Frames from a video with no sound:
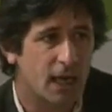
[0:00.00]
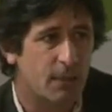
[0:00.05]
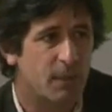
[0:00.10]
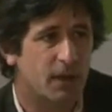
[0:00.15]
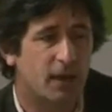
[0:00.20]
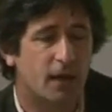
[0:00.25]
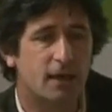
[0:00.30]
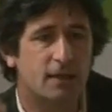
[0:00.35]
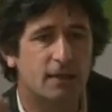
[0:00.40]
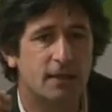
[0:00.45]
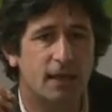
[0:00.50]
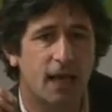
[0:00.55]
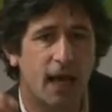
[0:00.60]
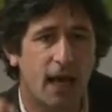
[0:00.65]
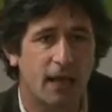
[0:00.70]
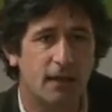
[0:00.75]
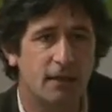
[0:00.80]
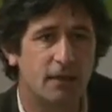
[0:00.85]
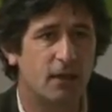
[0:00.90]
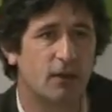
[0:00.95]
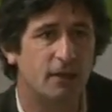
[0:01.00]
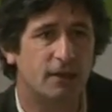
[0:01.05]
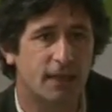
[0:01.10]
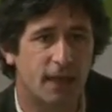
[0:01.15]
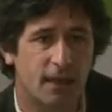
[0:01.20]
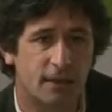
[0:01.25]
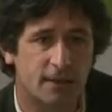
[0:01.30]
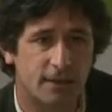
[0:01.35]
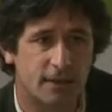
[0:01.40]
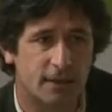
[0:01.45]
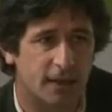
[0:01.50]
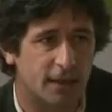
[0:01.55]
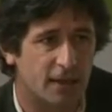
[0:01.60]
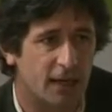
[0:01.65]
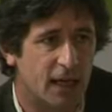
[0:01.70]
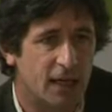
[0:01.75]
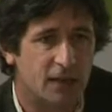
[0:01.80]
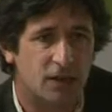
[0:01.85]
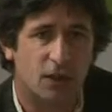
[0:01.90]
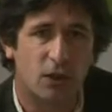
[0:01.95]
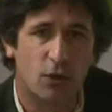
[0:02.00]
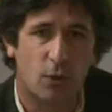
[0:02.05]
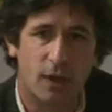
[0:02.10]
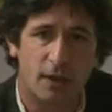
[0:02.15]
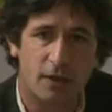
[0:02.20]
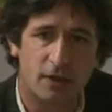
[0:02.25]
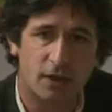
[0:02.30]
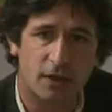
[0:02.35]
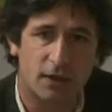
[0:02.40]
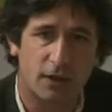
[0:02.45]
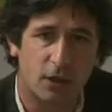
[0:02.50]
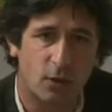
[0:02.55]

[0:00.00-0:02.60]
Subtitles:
because he had the audacity to question